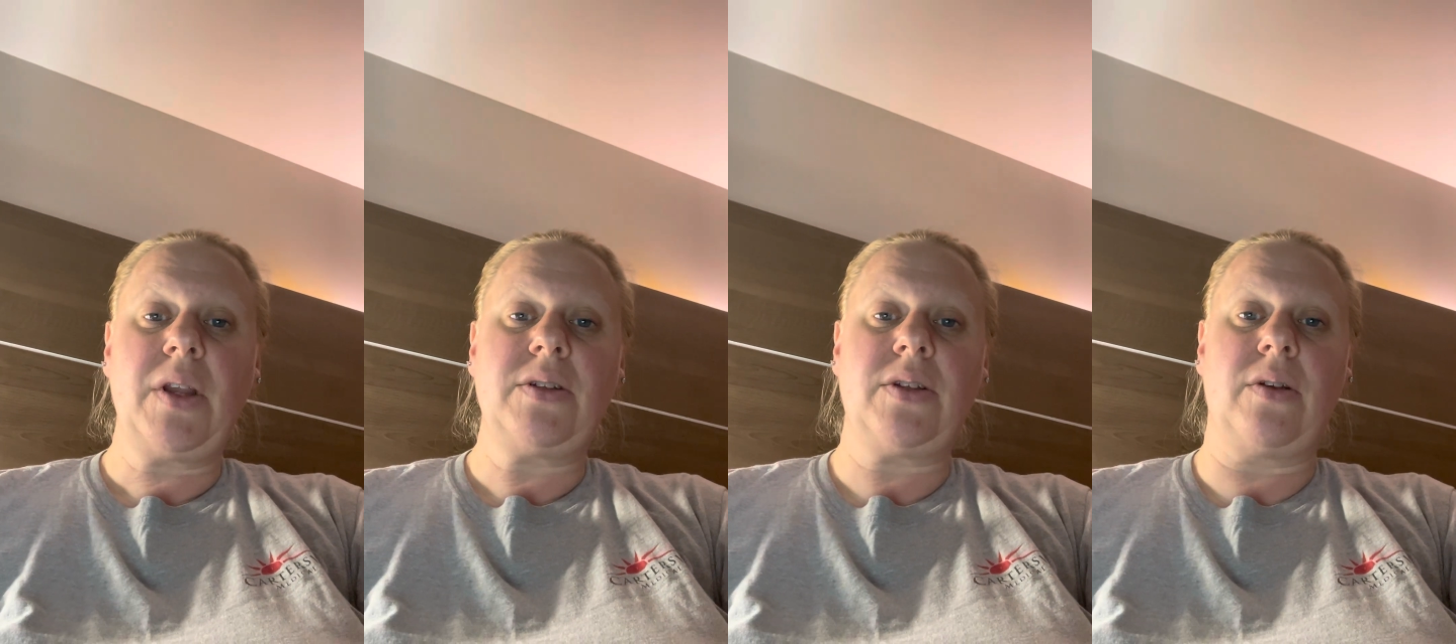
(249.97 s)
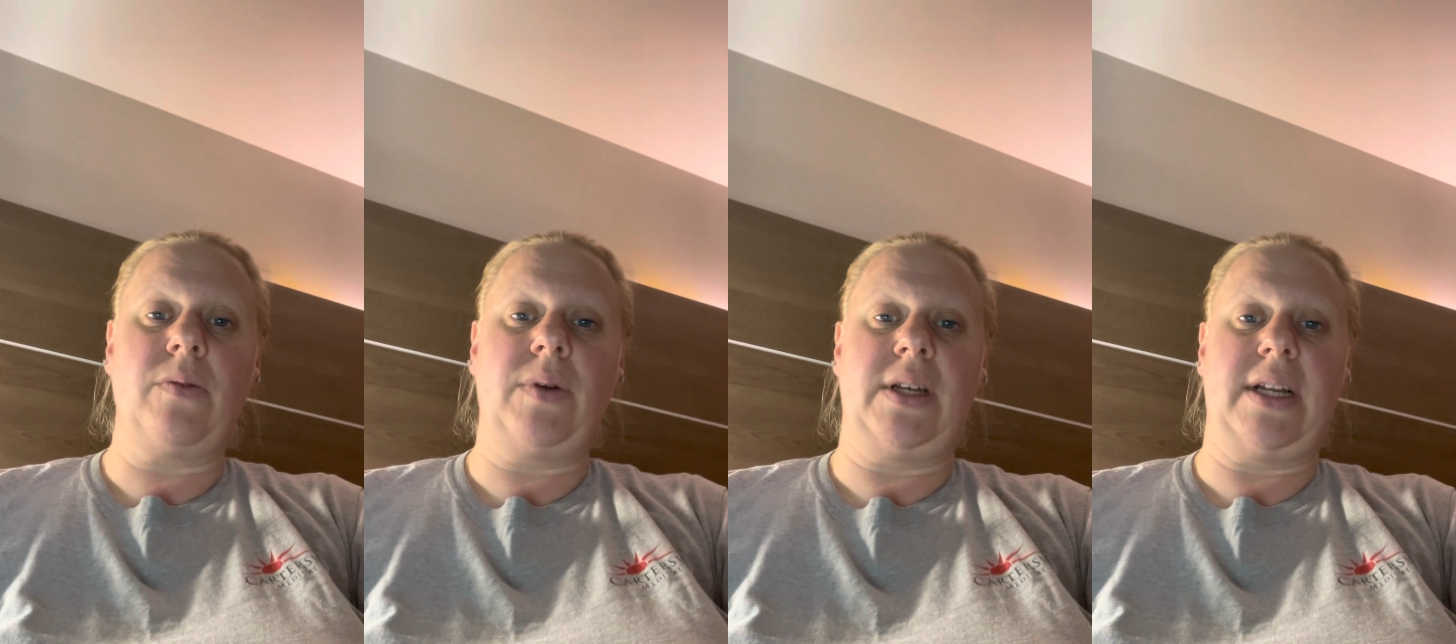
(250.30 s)
So that
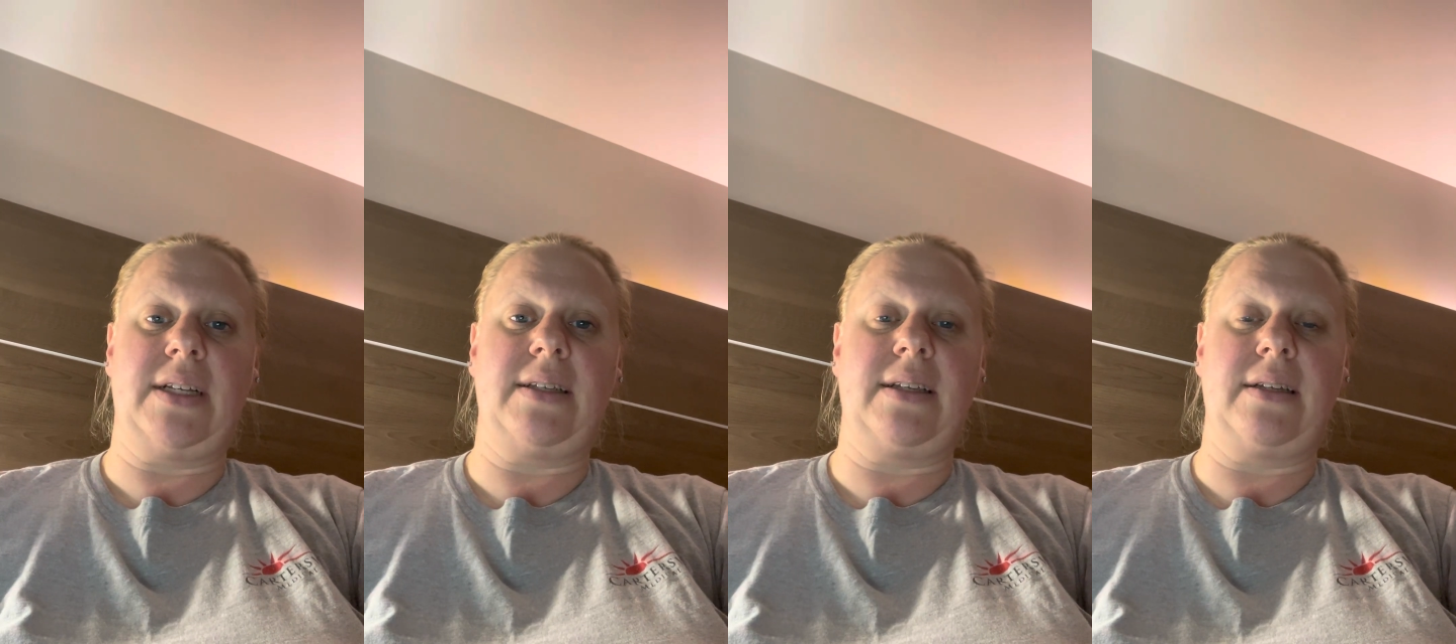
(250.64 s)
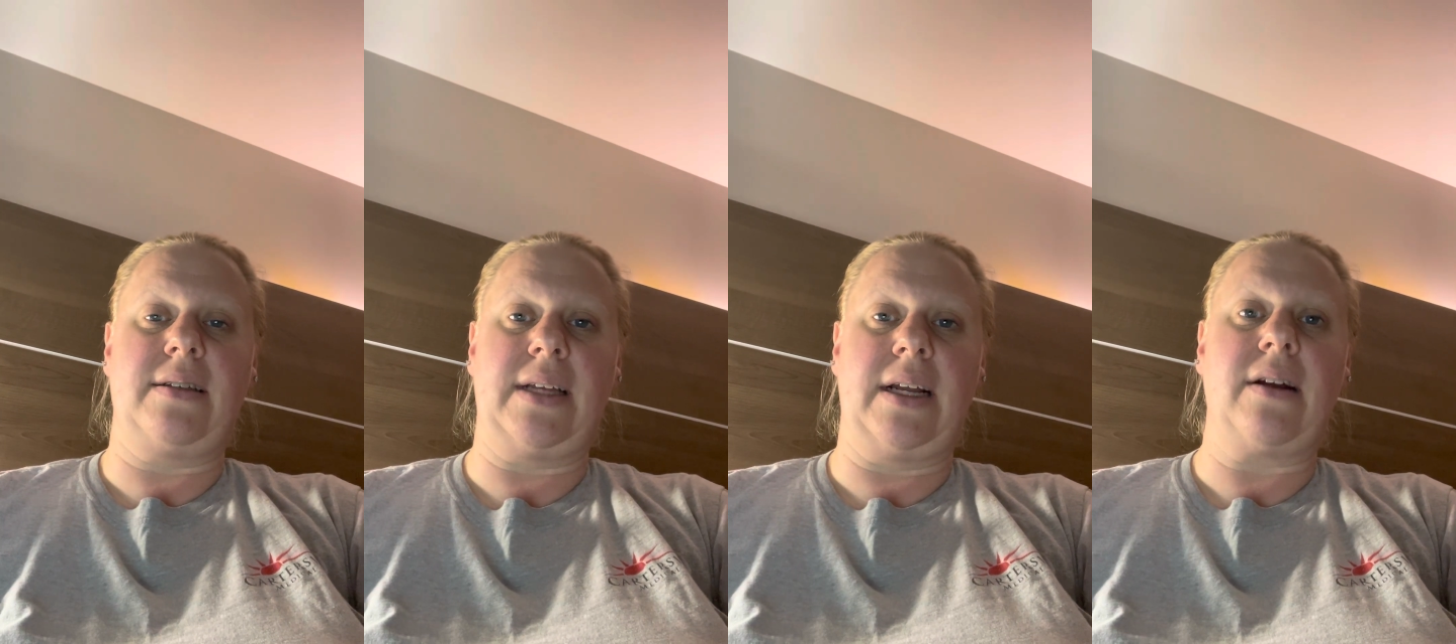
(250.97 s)
it wouldn't
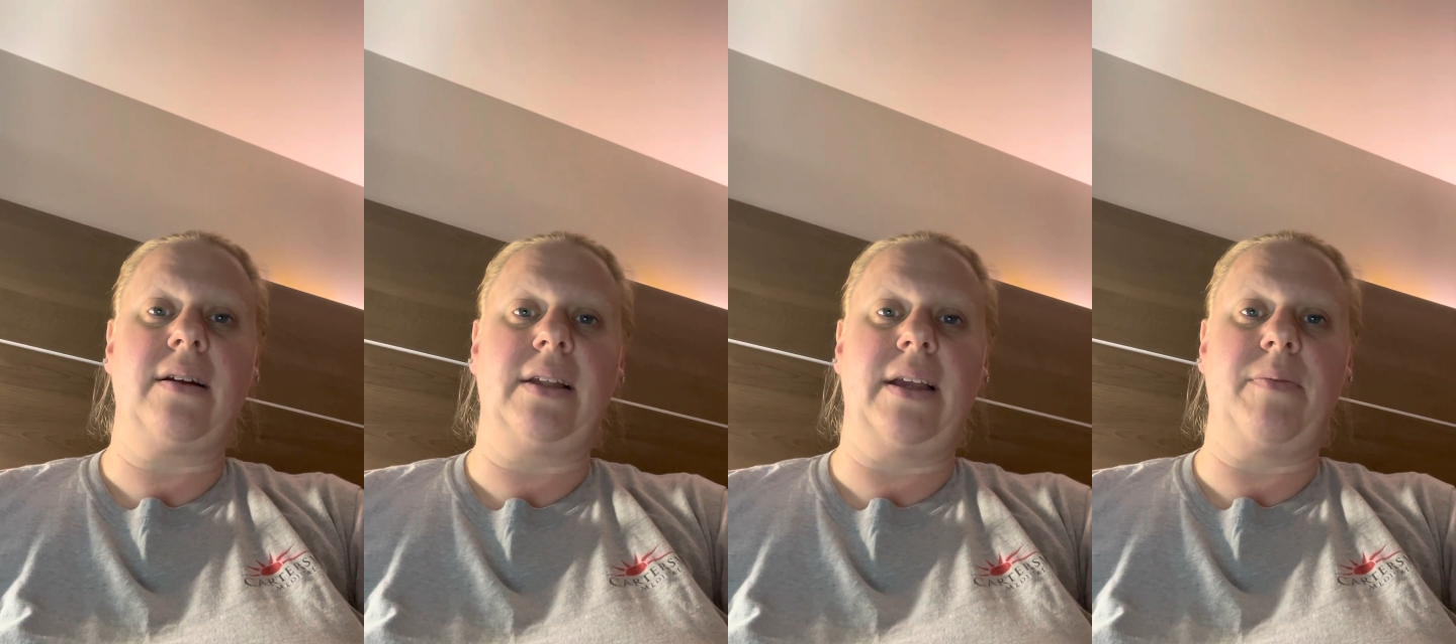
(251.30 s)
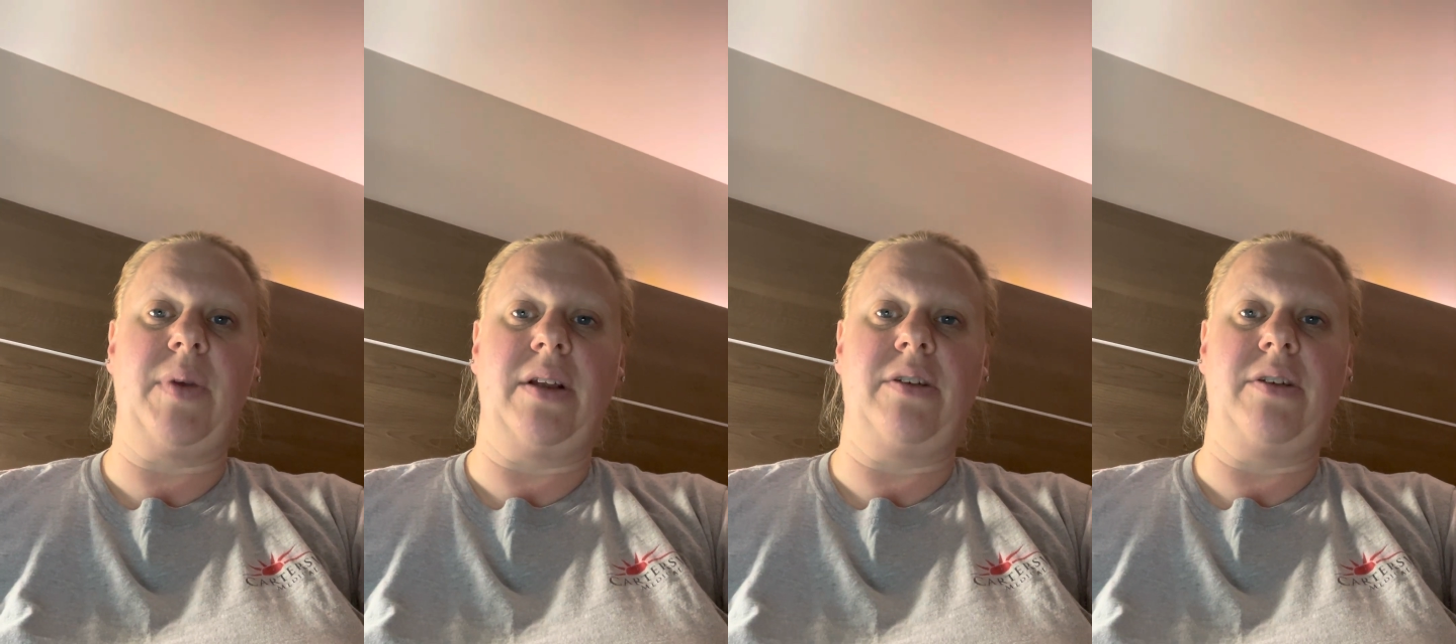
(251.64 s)
necessarily be